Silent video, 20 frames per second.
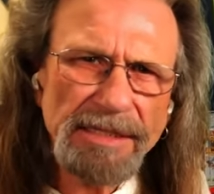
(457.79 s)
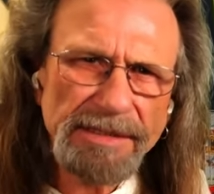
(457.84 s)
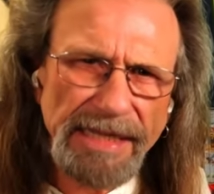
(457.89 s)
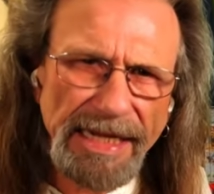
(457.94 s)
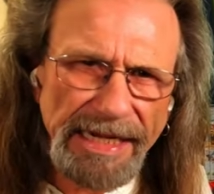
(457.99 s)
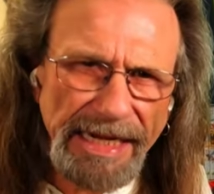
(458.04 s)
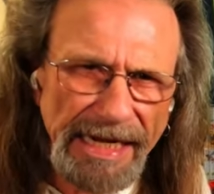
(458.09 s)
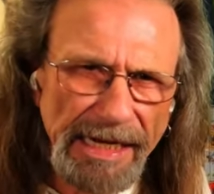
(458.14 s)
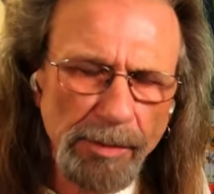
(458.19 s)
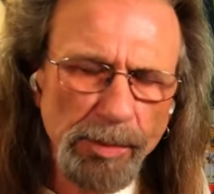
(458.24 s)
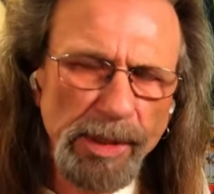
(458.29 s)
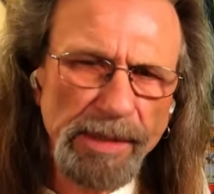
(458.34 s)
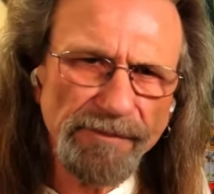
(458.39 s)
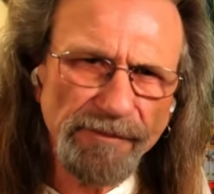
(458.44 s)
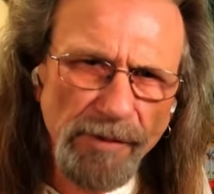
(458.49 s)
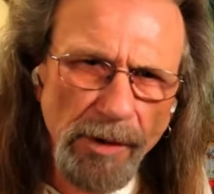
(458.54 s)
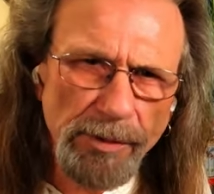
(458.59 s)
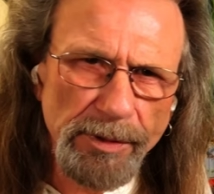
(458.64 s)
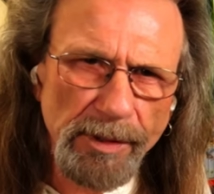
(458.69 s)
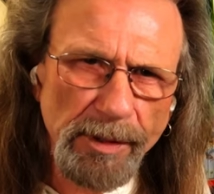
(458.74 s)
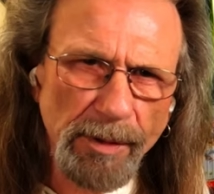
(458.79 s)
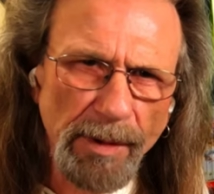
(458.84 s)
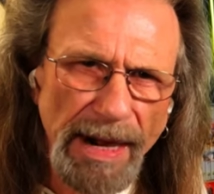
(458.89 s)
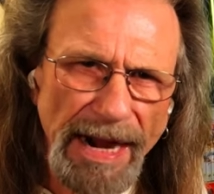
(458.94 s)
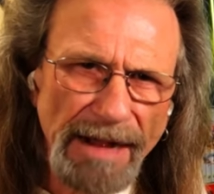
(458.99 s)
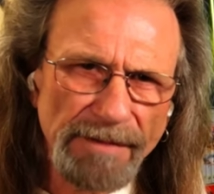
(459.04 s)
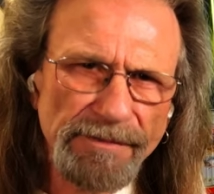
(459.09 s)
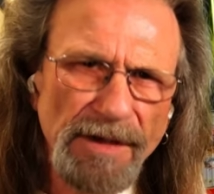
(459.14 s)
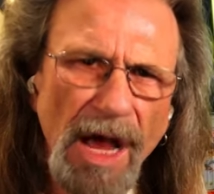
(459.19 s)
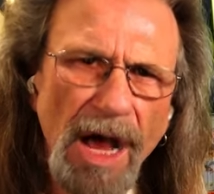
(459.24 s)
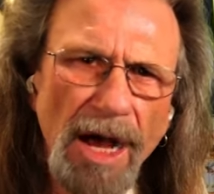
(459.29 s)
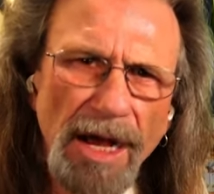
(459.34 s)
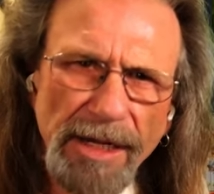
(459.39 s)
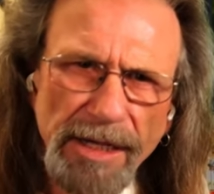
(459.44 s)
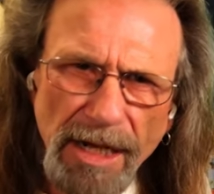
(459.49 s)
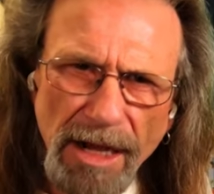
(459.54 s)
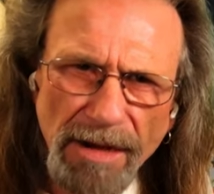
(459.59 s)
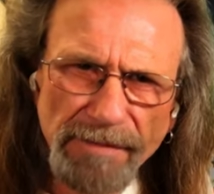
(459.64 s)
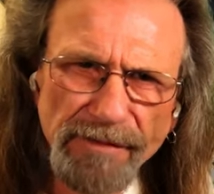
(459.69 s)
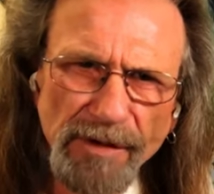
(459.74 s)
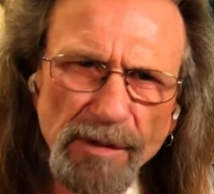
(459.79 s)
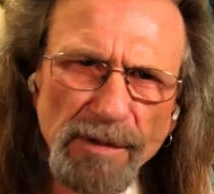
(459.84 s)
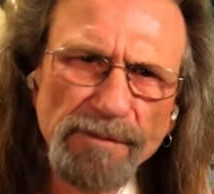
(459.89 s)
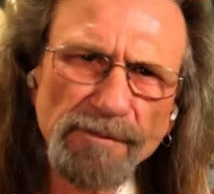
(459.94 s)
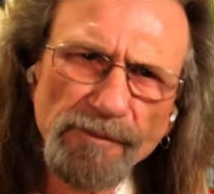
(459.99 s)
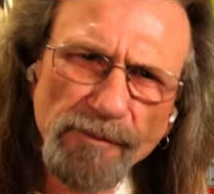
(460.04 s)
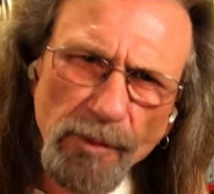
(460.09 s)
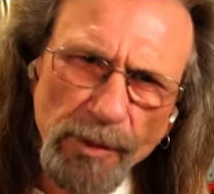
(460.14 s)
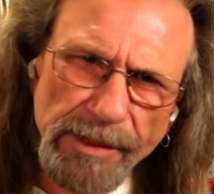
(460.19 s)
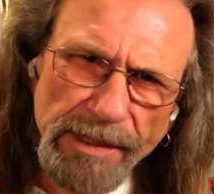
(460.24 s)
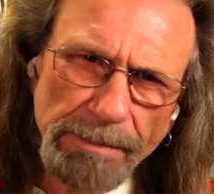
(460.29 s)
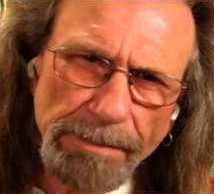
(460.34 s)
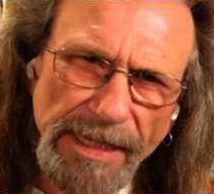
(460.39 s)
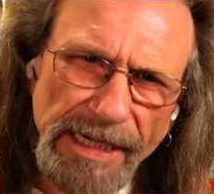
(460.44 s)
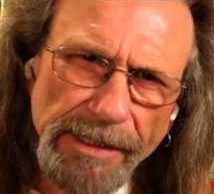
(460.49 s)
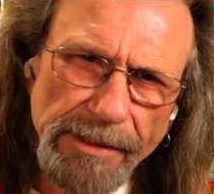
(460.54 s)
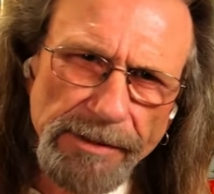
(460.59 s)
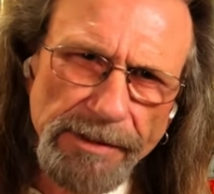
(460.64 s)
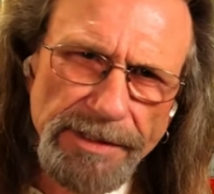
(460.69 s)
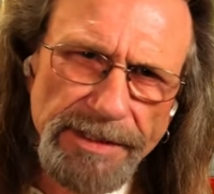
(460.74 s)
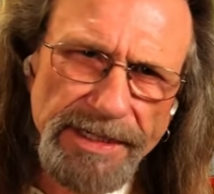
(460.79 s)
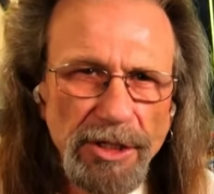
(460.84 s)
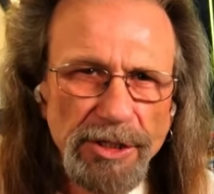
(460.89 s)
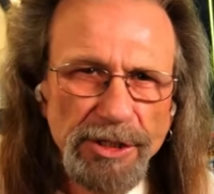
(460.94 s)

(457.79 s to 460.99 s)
that he would photograph a cover for the Beatles.